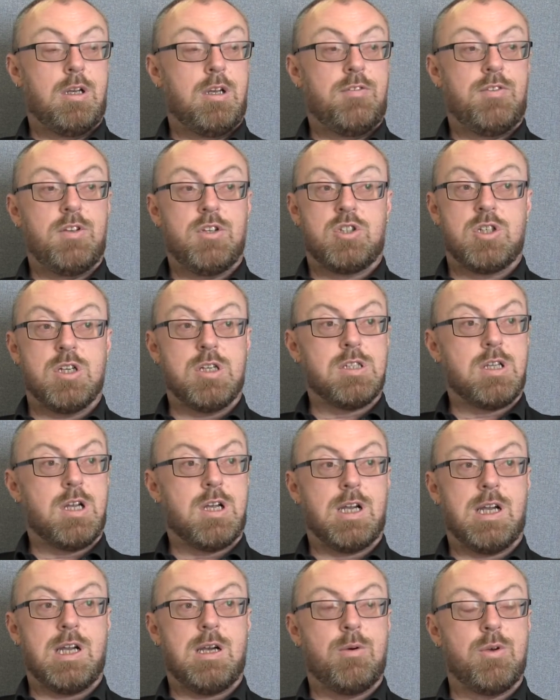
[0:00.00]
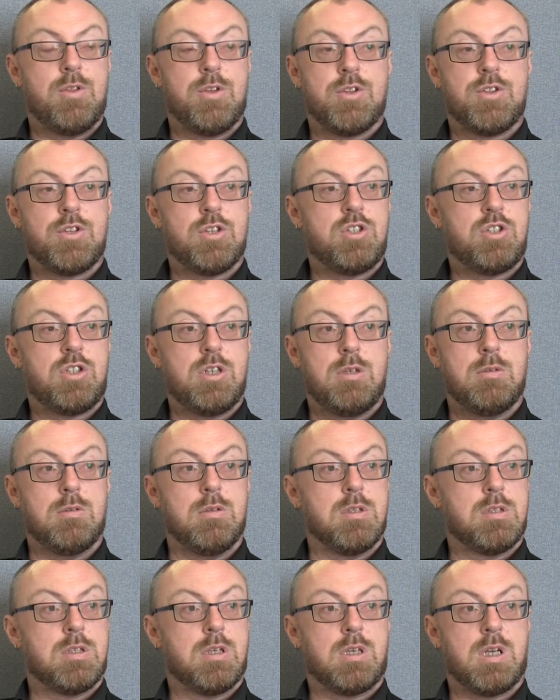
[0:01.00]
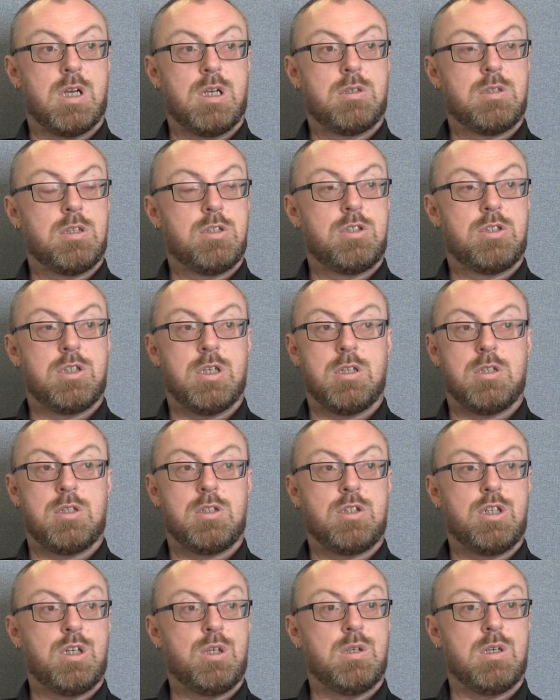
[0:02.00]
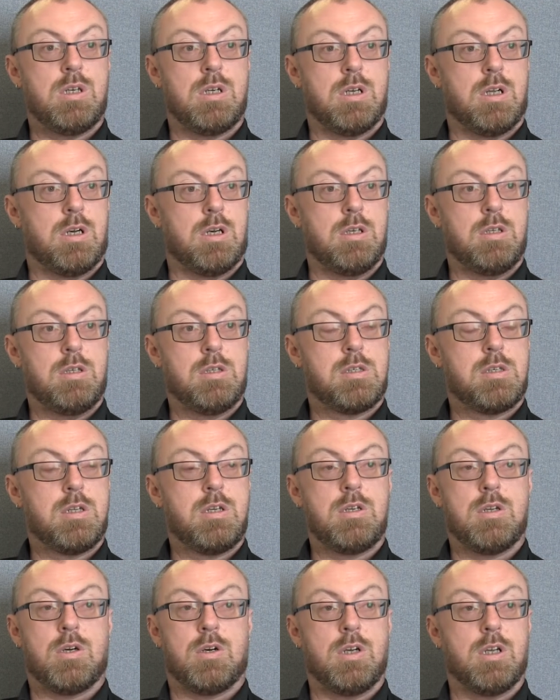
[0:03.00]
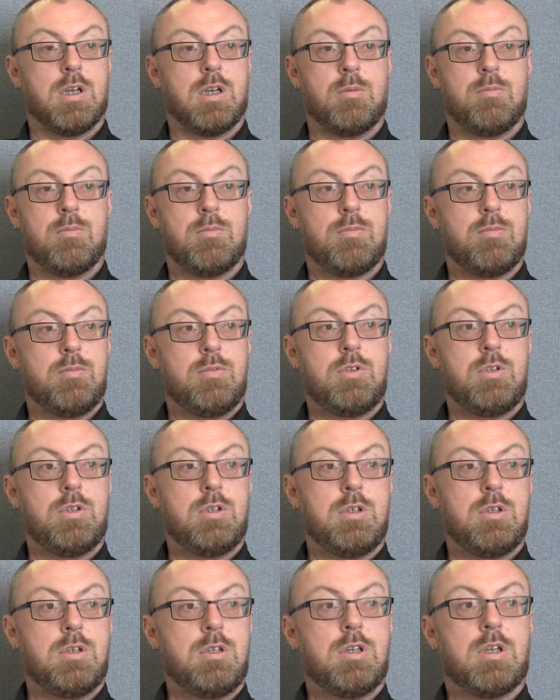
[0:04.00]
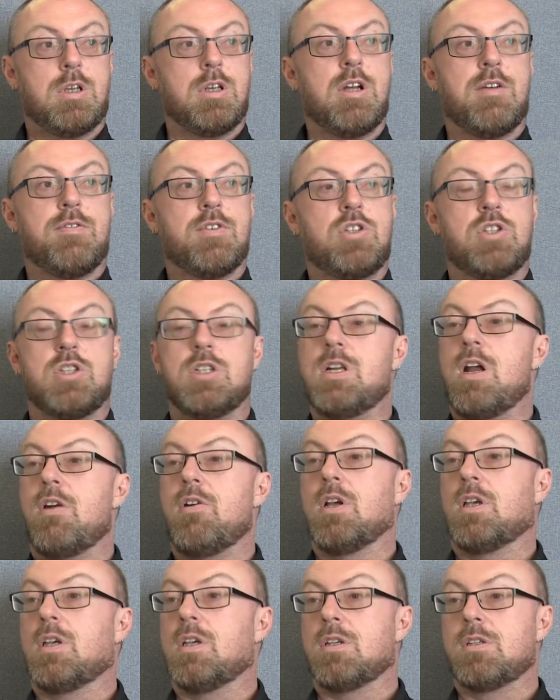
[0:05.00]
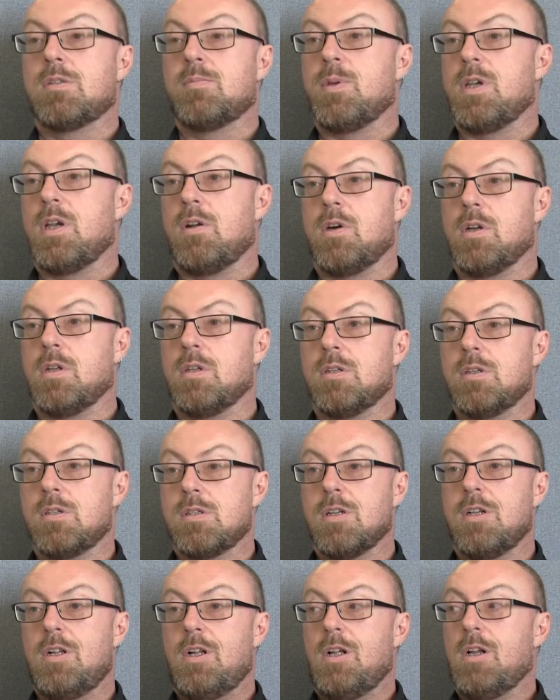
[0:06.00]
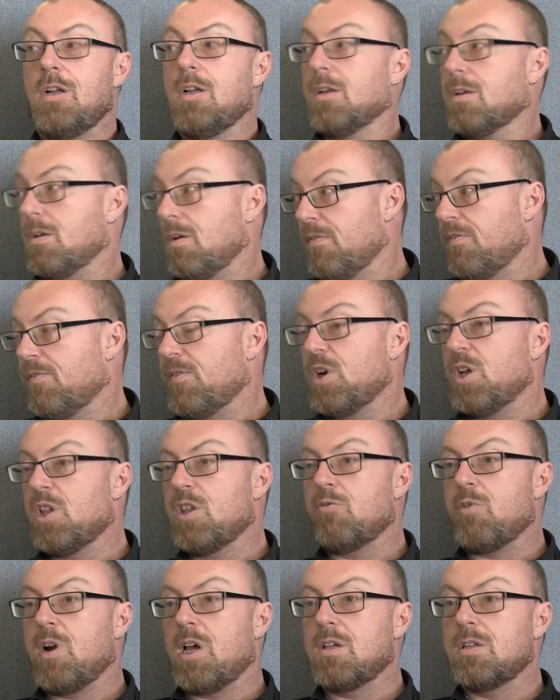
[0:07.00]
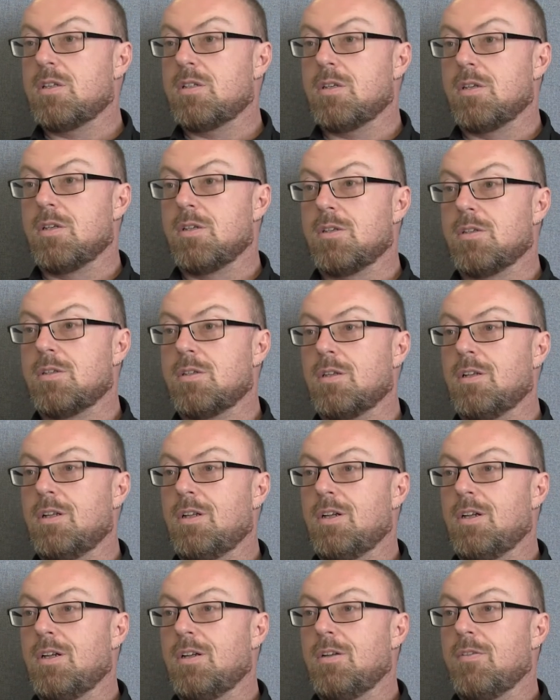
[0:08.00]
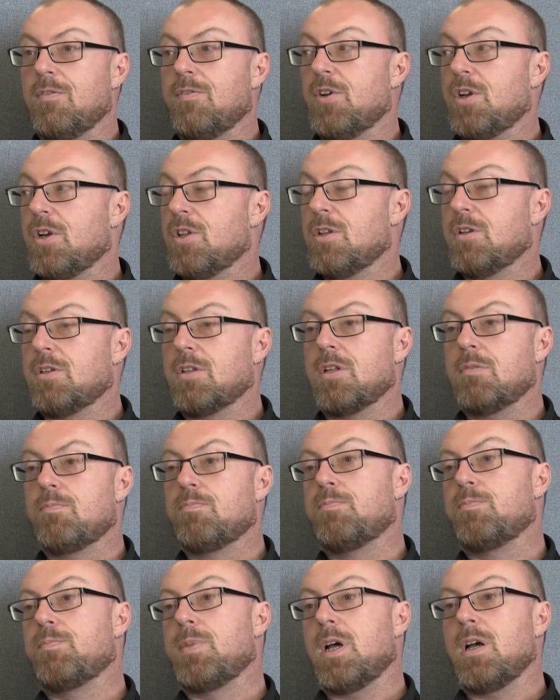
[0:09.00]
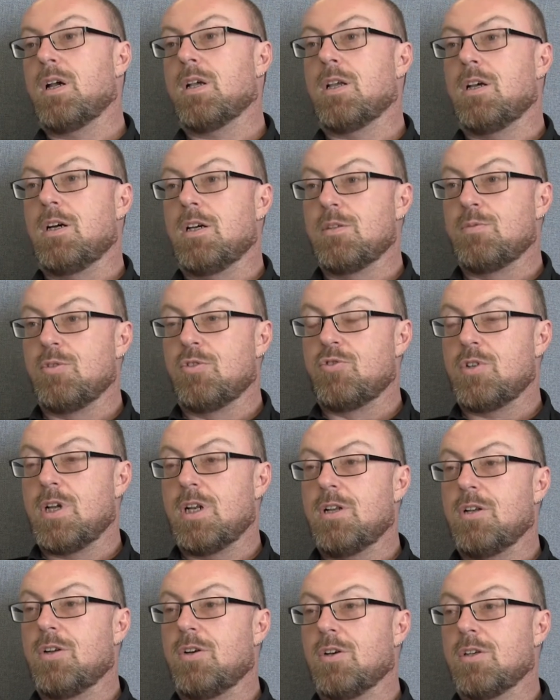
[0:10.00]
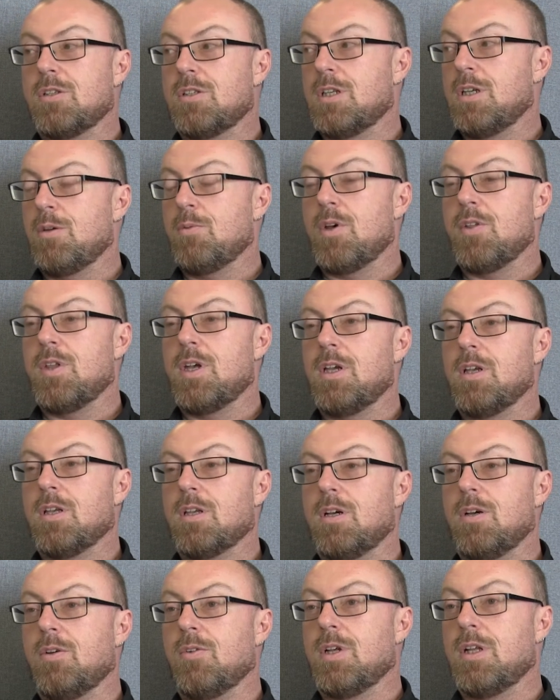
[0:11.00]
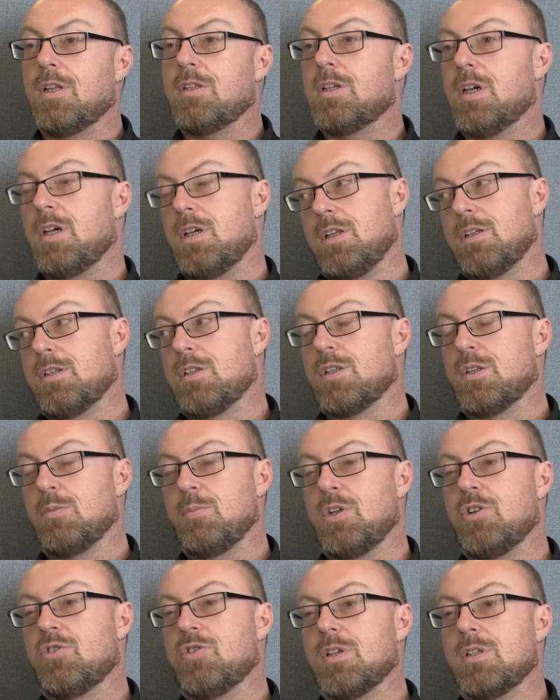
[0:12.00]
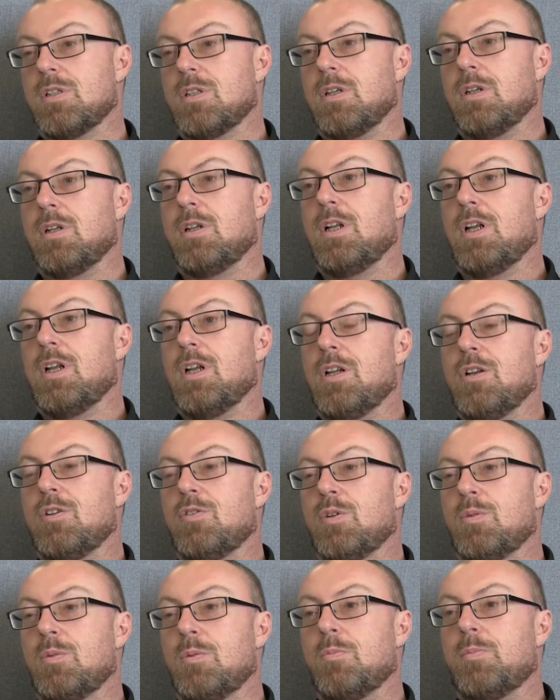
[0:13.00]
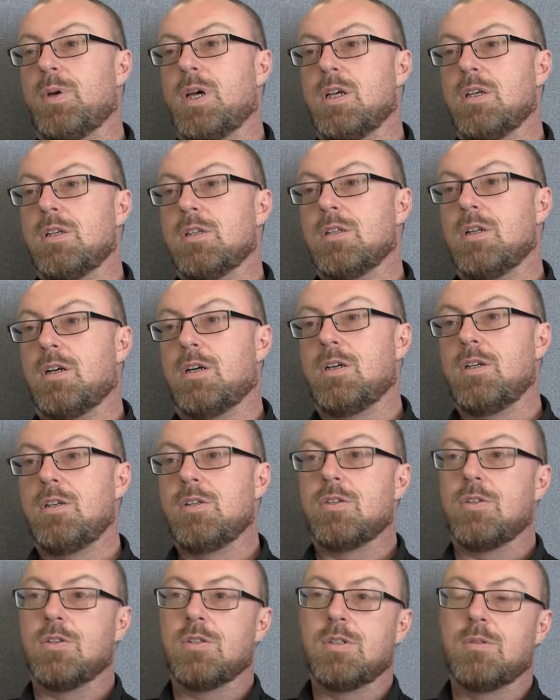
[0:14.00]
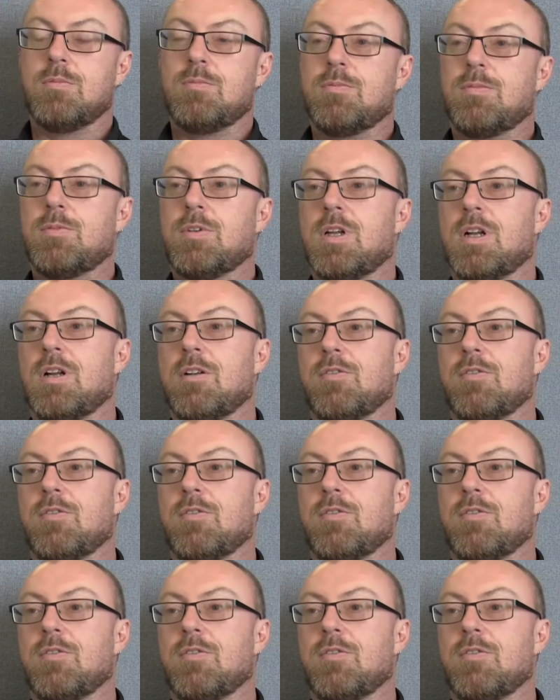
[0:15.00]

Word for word: if you just hang out with other students and go to shit student nights in Nottingham, you're going to have a generic experience. Yeah. Go and follow the Rastas, follow the black guys with dreadlocks, see where they go. They'll take you to some interesting drum and bass nights or some kind